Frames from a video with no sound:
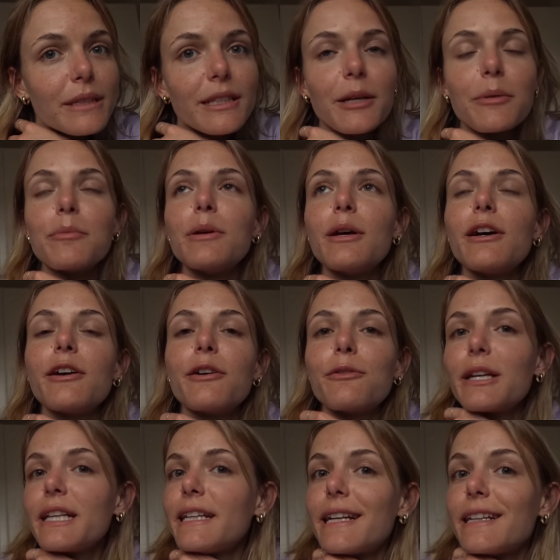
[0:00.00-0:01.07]
some
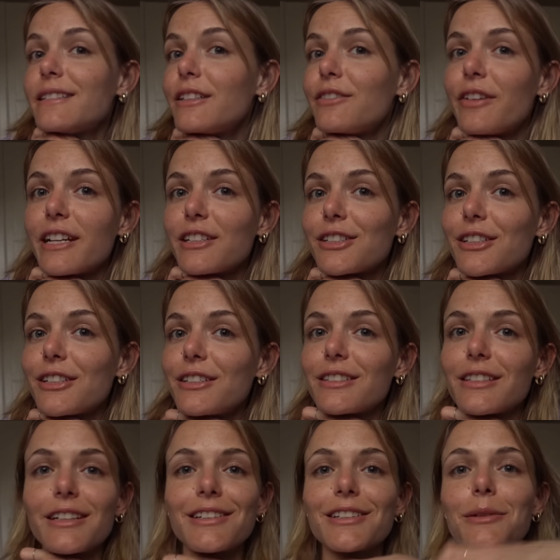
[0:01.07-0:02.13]
really nice adventures
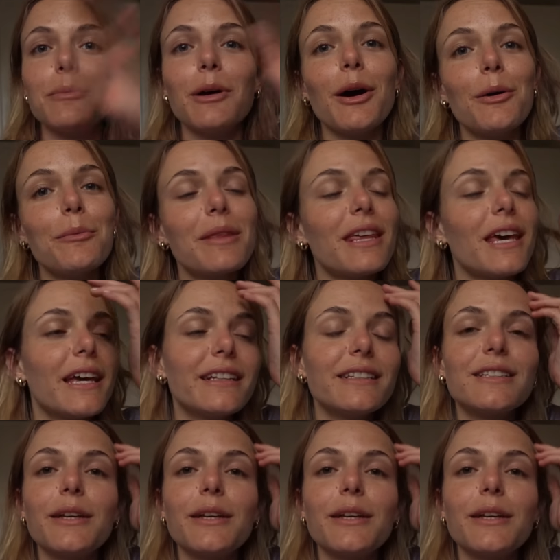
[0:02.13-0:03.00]
and some home things.